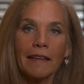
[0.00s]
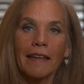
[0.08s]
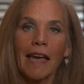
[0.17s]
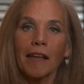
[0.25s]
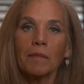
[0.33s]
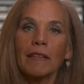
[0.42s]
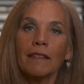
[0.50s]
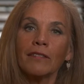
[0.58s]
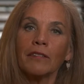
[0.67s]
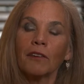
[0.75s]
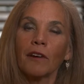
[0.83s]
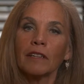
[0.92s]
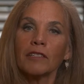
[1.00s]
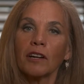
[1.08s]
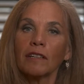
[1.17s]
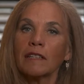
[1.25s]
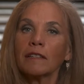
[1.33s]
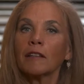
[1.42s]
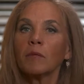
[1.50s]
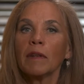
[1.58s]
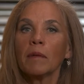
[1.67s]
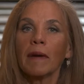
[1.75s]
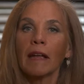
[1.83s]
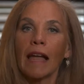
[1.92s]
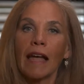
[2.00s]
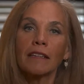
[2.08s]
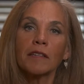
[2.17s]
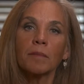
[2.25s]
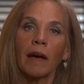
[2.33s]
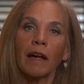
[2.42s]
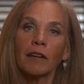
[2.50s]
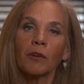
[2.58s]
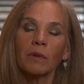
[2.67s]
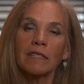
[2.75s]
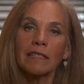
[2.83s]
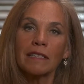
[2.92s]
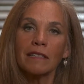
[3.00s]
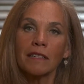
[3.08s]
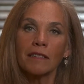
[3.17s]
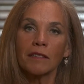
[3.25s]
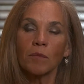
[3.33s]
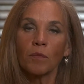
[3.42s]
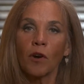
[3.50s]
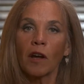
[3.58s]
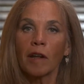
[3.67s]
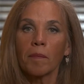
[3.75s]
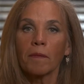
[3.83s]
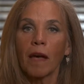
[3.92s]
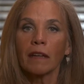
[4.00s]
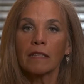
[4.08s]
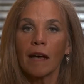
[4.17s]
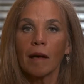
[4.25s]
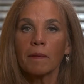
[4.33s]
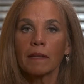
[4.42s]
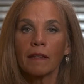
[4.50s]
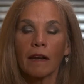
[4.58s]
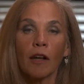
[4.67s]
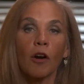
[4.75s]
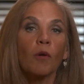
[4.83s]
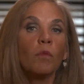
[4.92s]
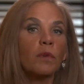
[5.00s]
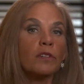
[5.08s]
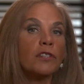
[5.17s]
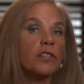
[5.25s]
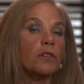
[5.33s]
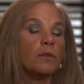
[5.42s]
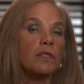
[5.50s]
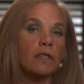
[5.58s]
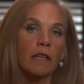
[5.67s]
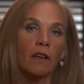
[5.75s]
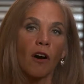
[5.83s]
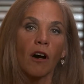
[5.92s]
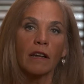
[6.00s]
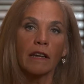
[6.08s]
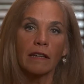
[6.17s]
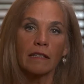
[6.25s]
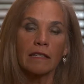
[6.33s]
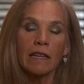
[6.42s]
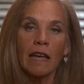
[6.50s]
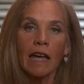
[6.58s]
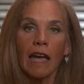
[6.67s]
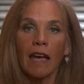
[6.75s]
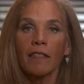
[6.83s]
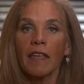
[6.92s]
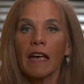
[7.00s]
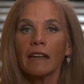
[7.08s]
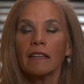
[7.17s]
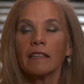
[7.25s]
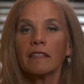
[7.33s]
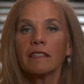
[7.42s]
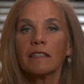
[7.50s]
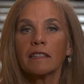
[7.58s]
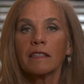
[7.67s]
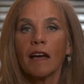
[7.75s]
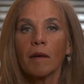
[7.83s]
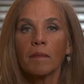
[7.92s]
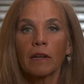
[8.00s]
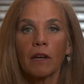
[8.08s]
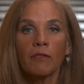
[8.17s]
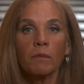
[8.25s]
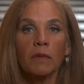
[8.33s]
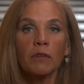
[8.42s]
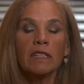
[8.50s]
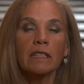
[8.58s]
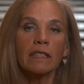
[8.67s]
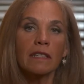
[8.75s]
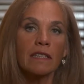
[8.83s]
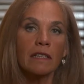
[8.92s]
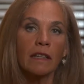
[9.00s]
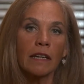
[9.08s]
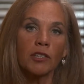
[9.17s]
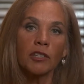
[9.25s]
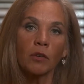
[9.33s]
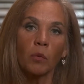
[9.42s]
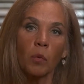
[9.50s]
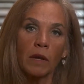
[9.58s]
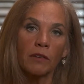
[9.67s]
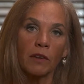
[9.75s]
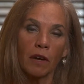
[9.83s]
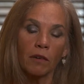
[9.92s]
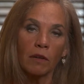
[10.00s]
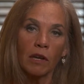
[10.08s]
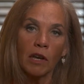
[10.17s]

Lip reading: Academy this year, I talked a little bit about antibiotic resistance and brought up a topic that I hope was new to the audience, and that is the topic of mutant selection window.